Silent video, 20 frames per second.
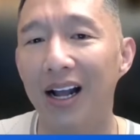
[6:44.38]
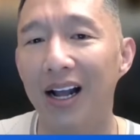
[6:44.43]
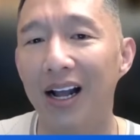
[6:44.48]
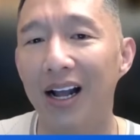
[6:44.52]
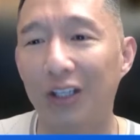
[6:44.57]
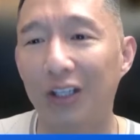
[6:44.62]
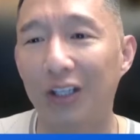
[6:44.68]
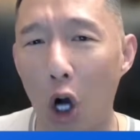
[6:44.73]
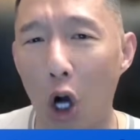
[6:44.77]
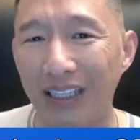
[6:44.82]

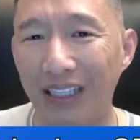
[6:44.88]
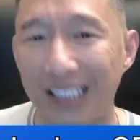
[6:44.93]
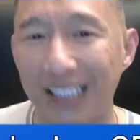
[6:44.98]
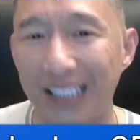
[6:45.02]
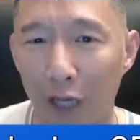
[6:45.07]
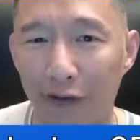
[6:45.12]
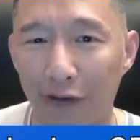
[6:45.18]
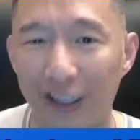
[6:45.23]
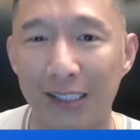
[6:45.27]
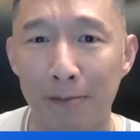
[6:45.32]
Gold and
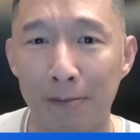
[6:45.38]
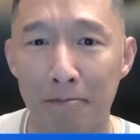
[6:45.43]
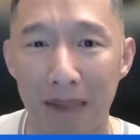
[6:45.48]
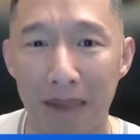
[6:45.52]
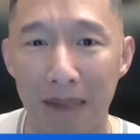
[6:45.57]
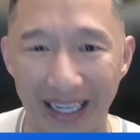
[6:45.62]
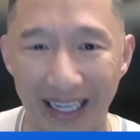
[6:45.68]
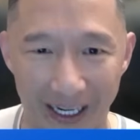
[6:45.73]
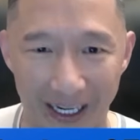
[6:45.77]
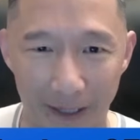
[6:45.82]
silver is
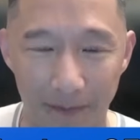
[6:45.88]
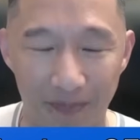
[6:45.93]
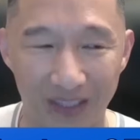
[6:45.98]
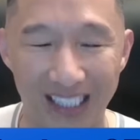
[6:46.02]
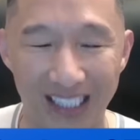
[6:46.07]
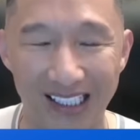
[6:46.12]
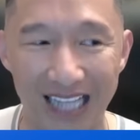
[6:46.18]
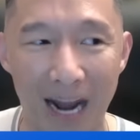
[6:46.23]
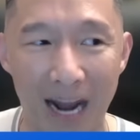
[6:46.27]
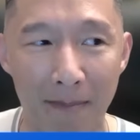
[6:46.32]
money.
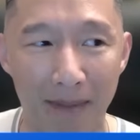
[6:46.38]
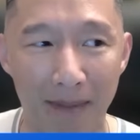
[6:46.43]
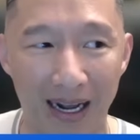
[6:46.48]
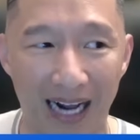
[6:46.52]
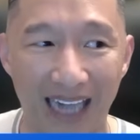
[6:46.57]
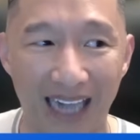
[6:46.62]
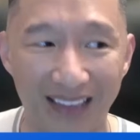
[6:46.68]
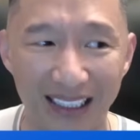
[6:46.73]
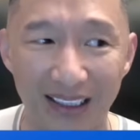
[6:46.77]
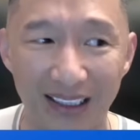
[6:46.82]
It's not,
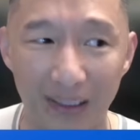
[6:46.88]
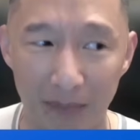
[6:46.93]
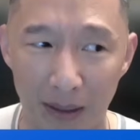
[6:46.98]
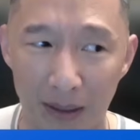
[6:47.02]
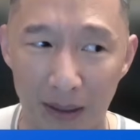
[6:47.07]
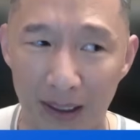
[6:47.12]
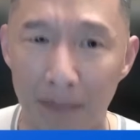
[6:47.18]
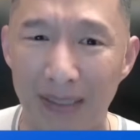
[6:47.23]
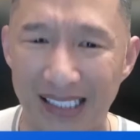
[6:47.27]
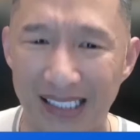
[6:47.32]
I think
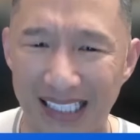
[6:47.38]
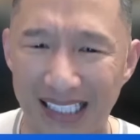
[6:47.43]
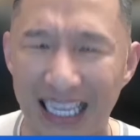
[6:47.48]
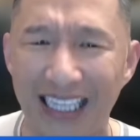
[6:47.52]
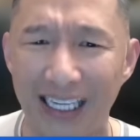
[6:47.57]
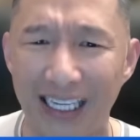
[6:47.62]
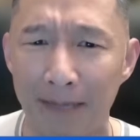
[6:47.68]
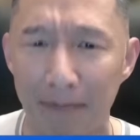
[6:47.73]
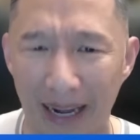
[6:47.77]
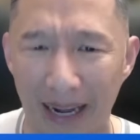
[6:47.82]
the mistake
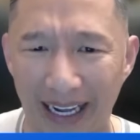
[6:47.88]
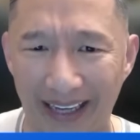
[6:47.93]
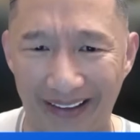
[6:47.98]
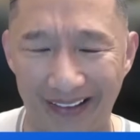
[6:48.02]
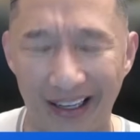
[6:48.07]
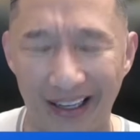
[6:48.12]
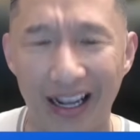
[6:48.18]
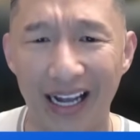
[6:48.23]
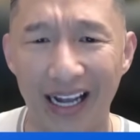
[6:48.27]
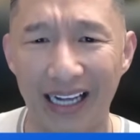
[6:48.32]
he
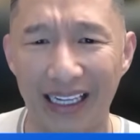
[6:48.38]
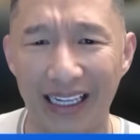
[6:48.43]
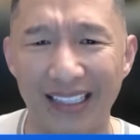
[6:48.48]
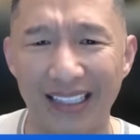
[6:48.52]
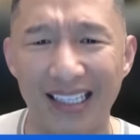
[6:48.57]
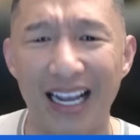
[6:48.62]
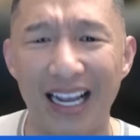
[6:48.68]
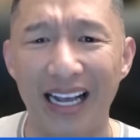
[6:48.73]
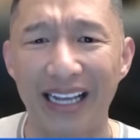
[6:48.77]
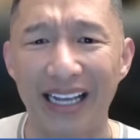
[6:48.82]
made
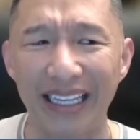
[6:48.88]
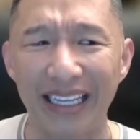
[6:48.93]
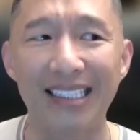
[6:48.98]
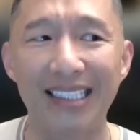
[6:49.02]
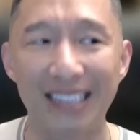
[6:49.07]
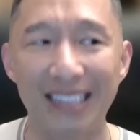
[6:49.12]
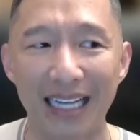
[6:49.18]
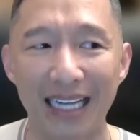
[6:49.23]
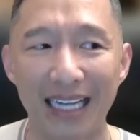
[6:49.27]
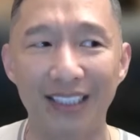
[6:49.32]
is he
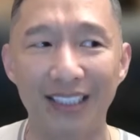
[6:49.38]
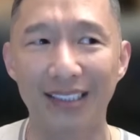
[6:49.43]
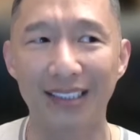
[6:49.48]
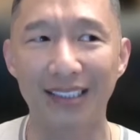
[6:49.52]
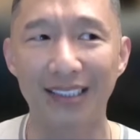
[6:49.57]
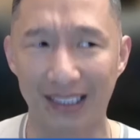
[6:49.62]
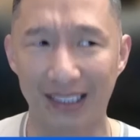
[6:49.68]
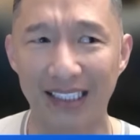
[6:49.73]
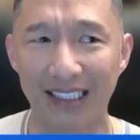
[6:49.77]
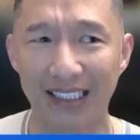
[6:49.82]
centered his
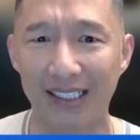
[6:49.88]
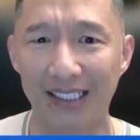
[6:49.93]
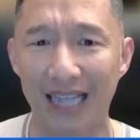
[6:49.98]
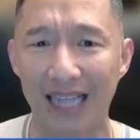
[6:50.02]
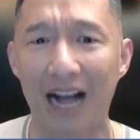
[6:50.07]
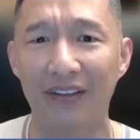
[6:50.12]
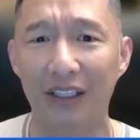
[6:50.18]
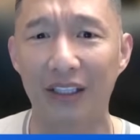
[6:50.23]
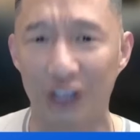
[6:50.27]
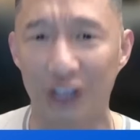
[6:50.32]
thesis
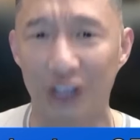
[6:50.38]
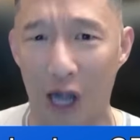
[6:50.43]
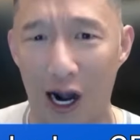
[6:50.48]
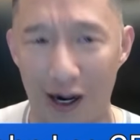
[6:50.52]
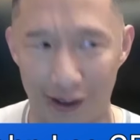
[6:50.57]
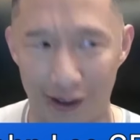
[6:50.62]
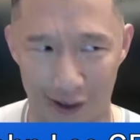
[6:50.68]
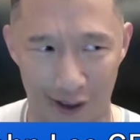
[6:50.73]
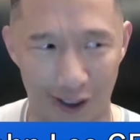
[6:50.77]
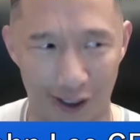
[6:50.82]
on the
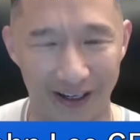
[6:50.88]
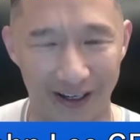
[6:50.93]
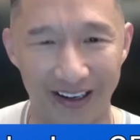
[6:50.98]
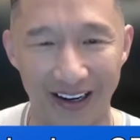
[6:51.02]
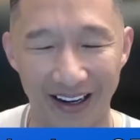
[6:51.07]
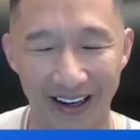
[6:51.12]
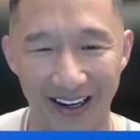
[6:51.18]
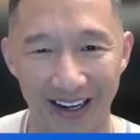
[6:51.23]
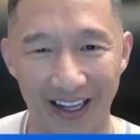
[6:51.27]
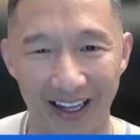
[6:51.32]
dollar,
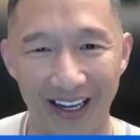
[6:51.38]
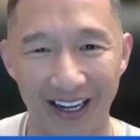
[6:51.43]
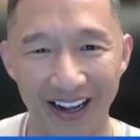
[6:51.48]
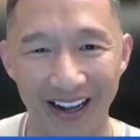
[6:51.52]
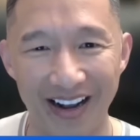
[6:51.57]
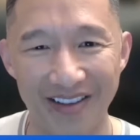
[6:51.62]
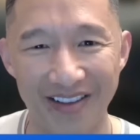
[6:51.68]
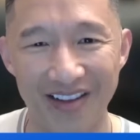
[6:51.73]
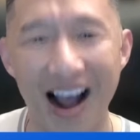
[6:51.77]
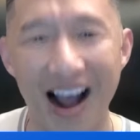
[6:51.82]

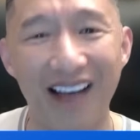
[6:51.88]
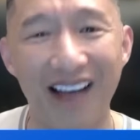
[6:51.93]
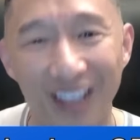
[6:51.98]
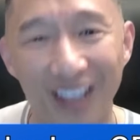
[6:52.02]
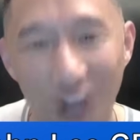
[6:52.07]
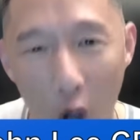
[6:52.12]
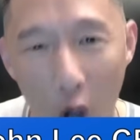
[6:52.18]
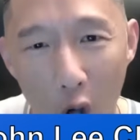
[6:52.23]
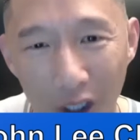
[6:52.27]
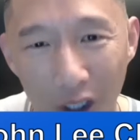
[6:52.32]
not on the
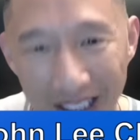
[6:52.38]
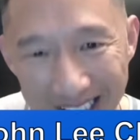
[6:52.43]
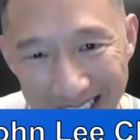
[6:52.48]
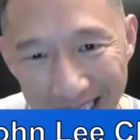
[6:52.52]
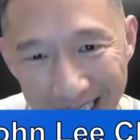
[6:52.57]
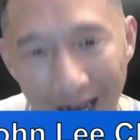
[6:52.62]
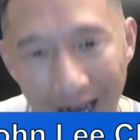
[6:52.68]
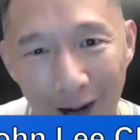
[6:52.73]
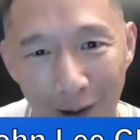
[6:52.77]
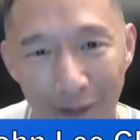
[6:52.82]
gold
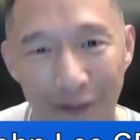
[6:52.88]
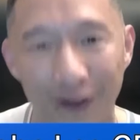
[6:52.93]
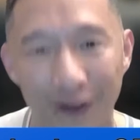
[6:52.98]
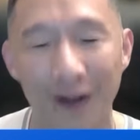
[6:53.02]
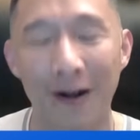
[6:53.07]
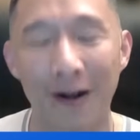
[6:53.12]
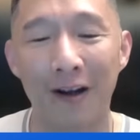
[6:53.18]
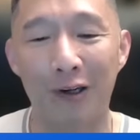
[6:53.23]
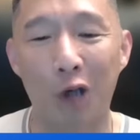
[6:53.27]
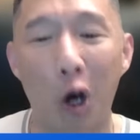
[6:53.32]
itself.
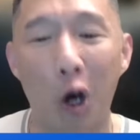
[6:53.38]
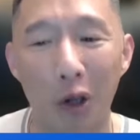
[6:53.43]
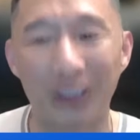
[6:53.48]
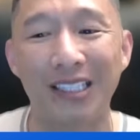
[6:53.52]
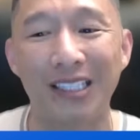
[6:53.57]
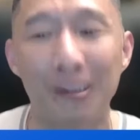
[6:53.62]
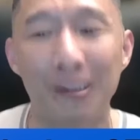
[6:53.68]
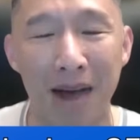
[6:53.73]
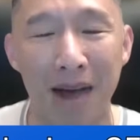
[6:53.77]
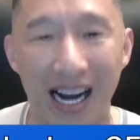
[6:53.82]
Gold
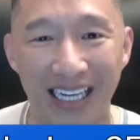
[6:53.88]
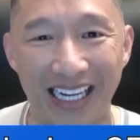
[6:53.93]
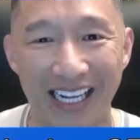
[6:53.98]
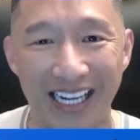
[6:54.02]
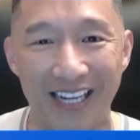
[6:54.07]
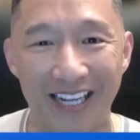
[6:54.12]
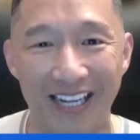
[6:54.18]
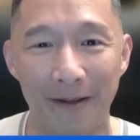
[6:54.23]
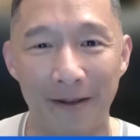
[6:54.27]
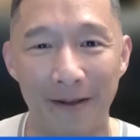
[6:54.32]
is
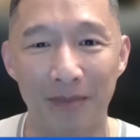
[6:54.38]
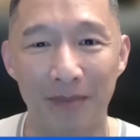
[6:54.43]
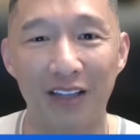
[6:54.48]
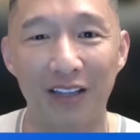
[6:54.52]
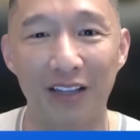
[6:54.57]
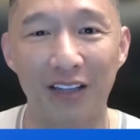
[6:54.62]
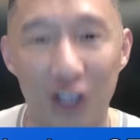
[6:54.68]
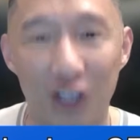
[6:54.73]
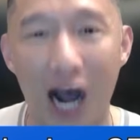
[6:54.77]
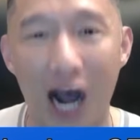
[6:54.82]
money. The
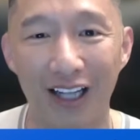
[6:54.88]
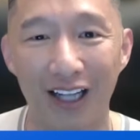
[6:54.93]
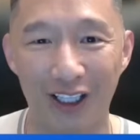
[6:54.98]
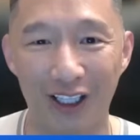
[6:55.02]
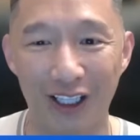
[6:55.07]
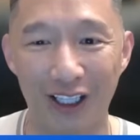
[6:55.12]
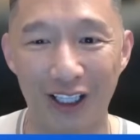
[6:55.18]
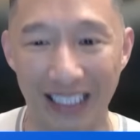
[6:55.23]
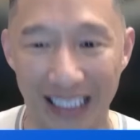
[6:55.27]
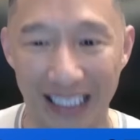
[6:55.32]

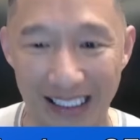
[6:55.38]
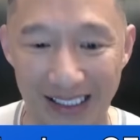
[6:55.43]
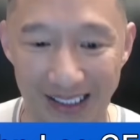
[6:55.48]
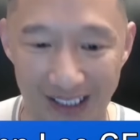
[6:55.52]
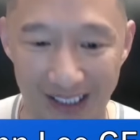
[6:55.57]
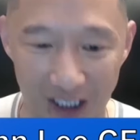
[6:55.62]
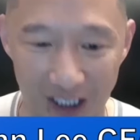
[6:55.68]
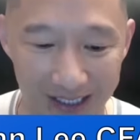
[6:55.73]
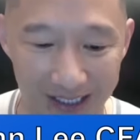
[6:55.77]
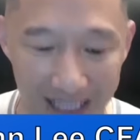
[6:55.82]
dollar is
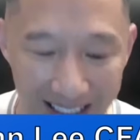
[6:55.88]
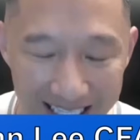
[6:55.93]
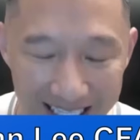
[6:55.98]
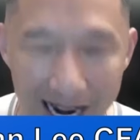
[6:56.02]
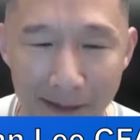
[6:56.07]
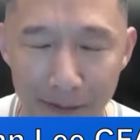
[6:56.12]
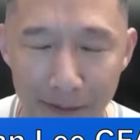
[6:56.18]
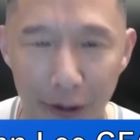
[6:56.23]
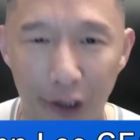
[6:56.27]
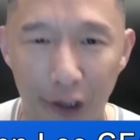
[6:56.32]
just a
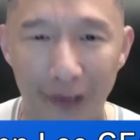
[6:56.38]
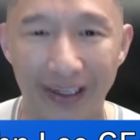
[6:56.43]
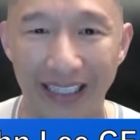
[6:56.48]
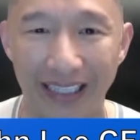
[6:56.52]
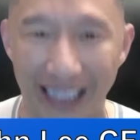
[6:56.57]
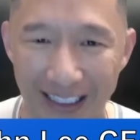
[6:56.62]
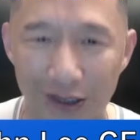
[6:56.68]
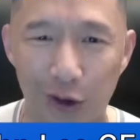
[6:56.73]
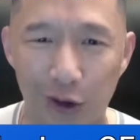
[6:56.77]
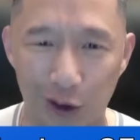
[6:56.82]
temporary
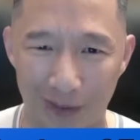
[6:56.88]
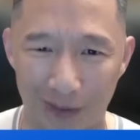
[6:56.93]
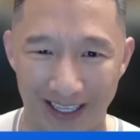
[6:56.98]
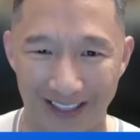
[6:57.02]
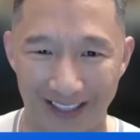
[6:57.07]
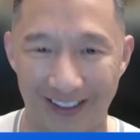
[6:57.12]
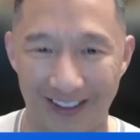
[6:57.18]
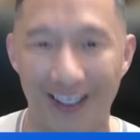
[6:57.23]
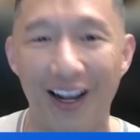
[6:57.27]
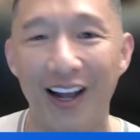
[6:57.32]

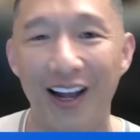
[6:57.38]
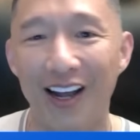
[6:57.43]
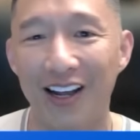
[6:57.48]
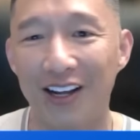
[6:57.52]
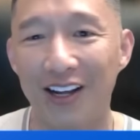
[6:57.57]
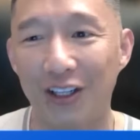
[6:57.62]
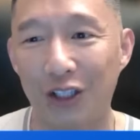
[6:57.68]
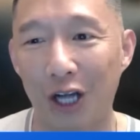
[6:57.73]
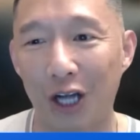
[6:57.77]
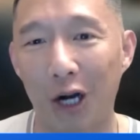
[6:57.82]
instrument.
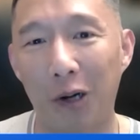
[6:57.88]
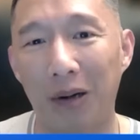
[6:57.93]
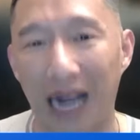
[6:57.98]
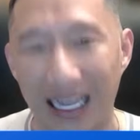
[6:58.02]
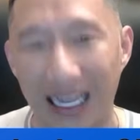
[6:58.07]
So I